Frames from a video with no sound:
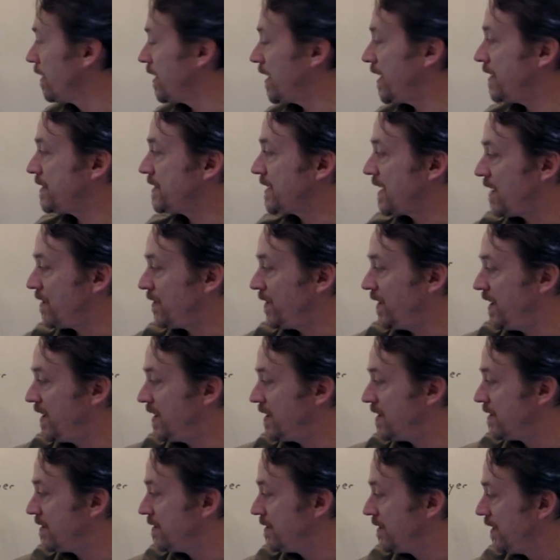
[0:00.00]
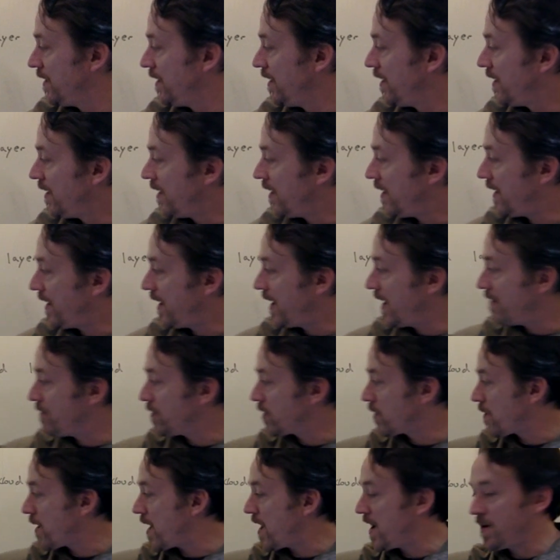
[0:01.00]
Okay, down here I have
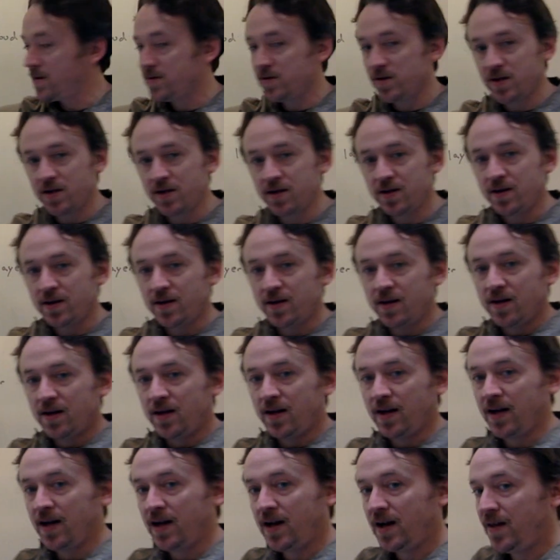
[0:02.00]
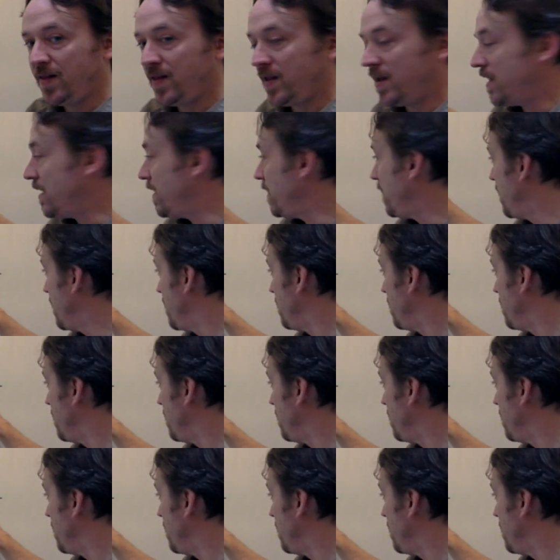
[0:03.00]
the ground, and then